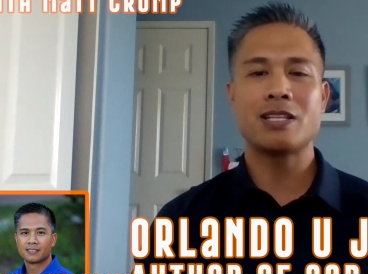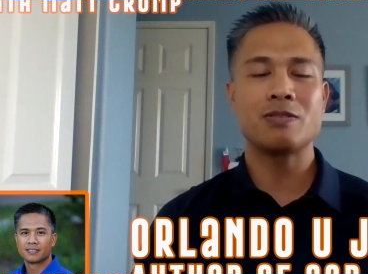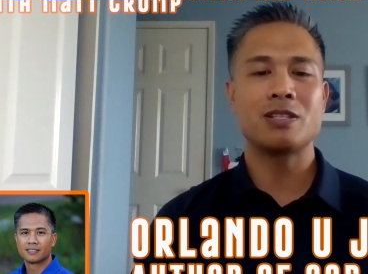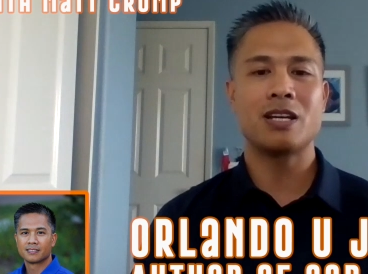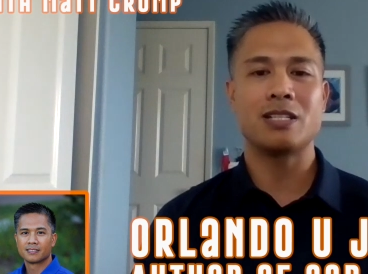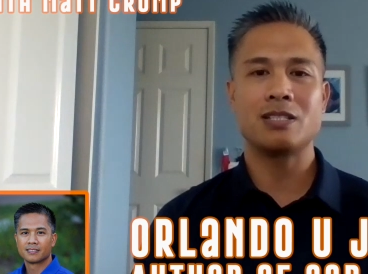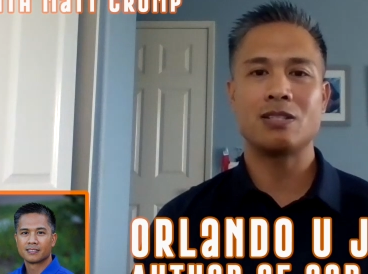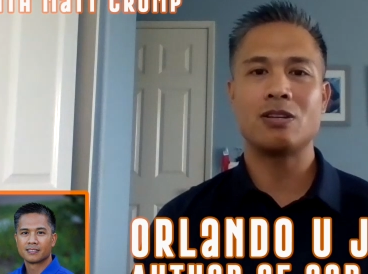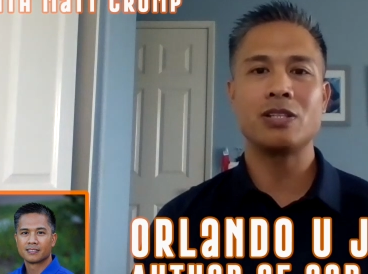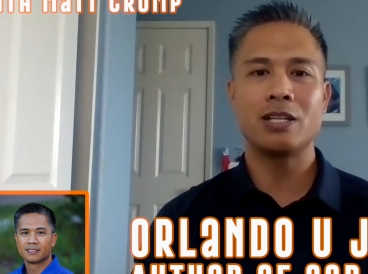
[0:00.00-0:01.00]
Speaker 1: sounds nice.
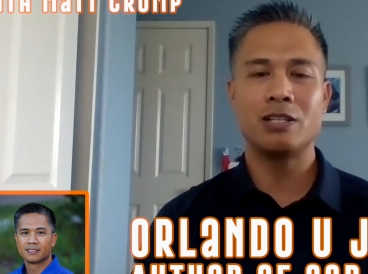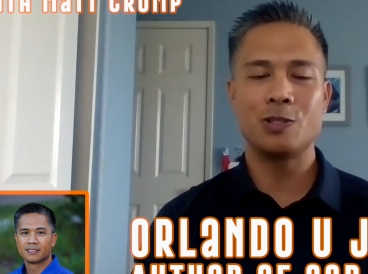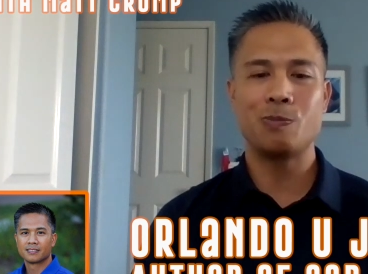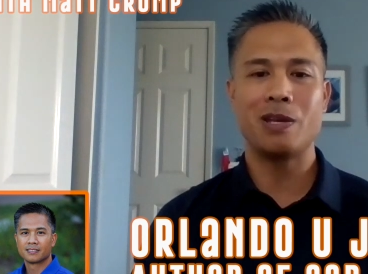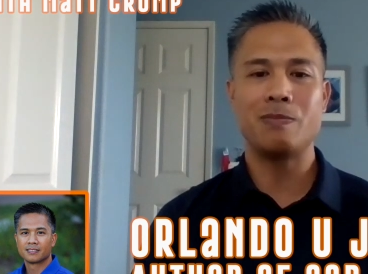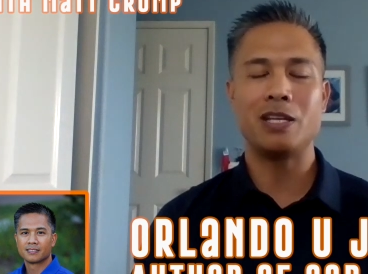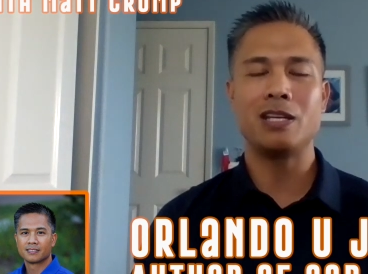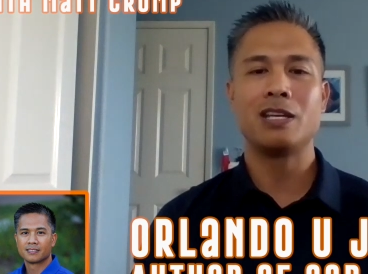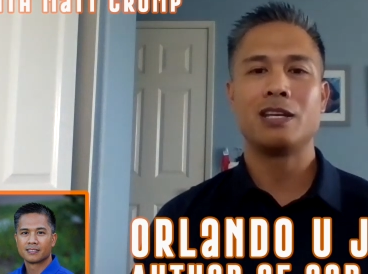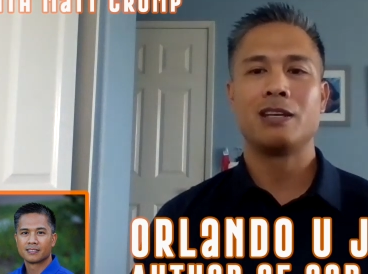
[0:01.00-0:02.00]
All you got to do is pay me
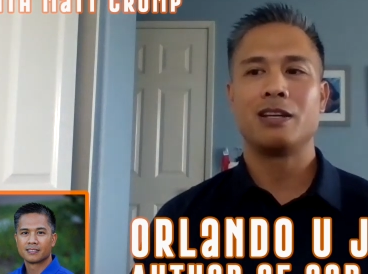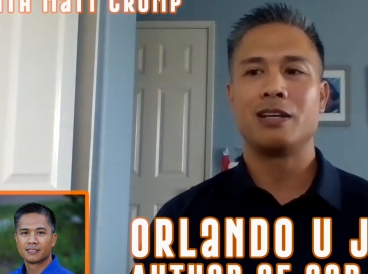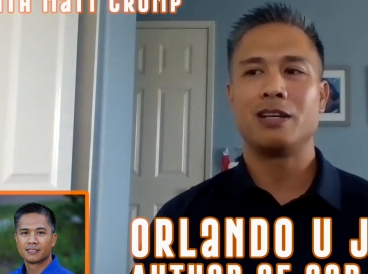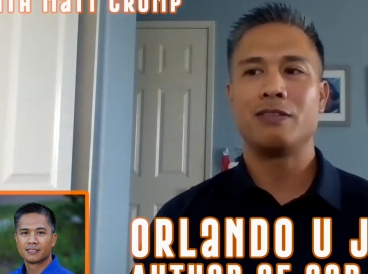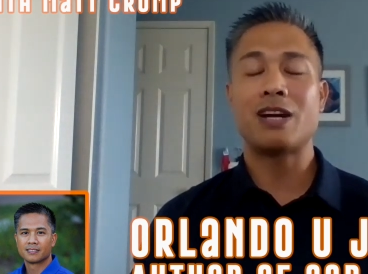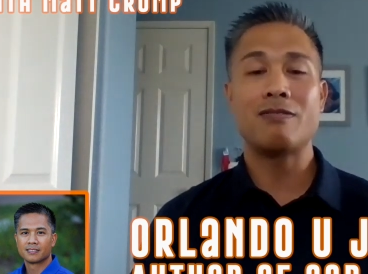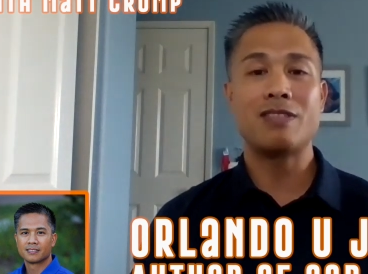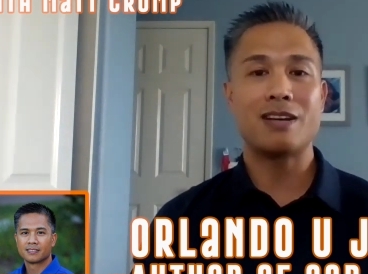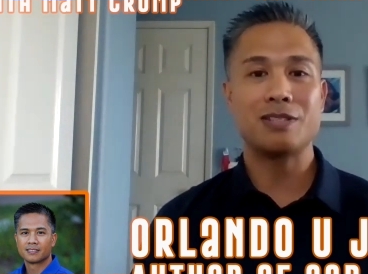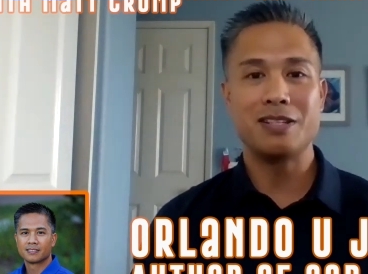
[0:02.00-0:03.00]

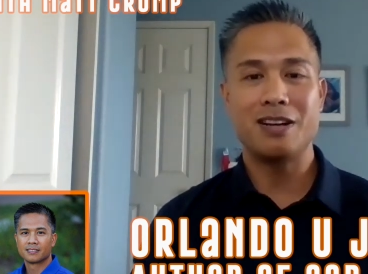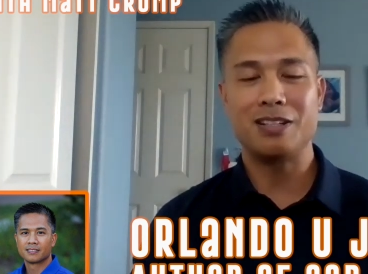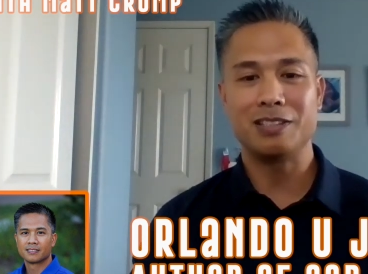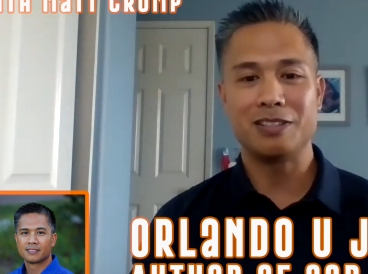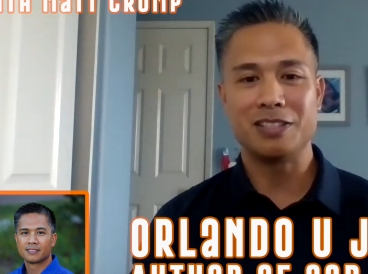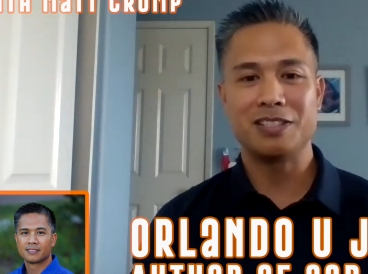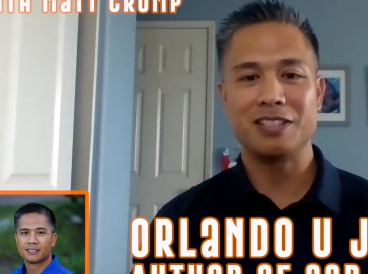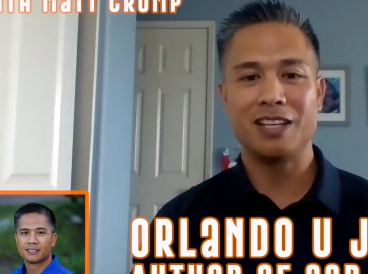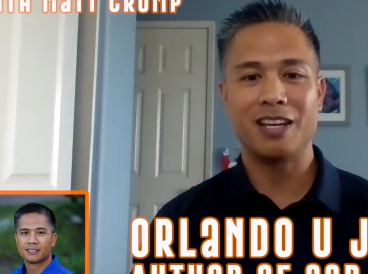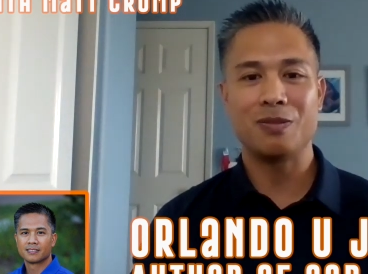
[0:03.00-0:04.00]
$5,000,
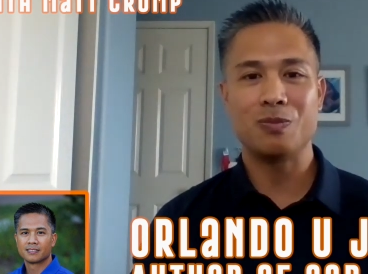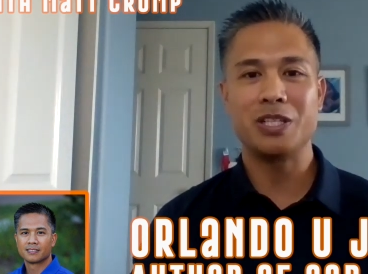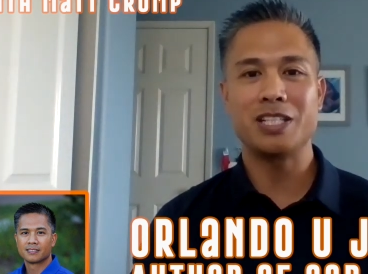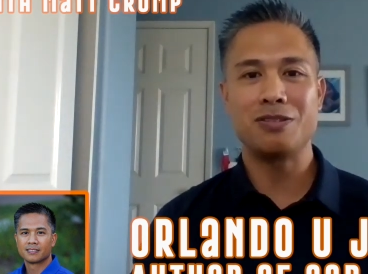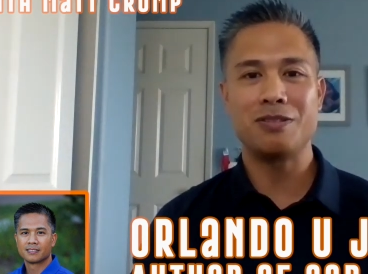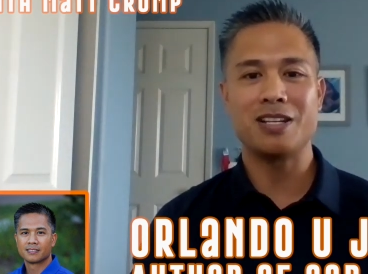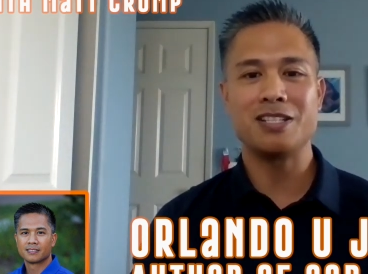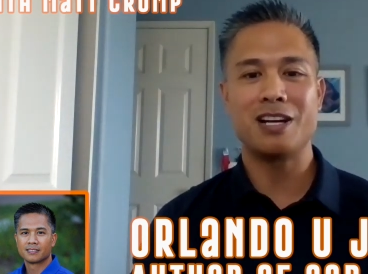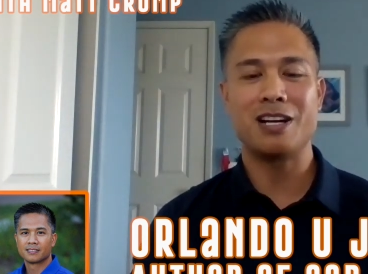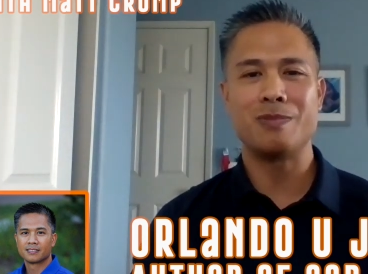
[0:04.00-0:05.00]
and we'll get you that
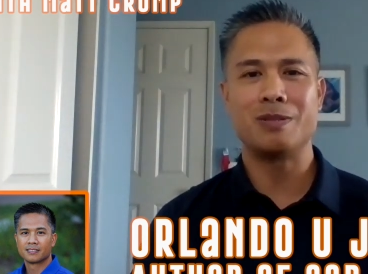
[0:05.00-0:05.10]
job.